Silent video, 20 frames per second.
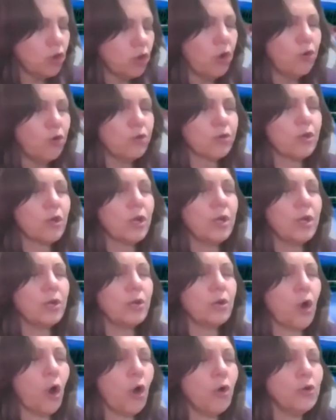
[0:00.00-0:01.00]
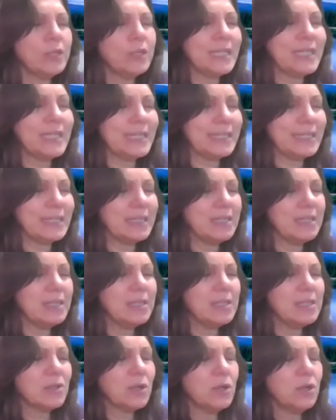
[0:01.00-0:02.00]
dark
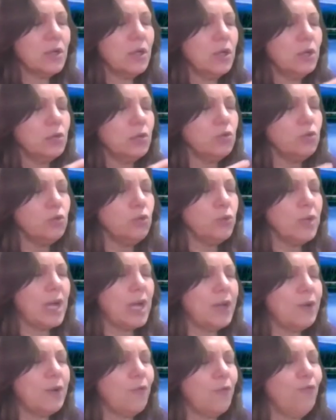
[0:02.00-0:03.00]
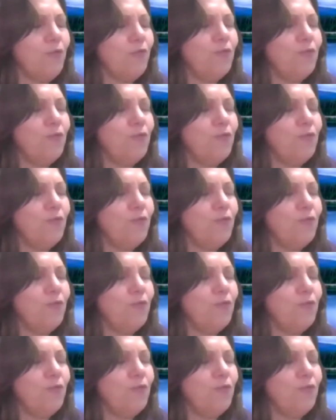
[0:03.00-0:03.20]
guardians. Do not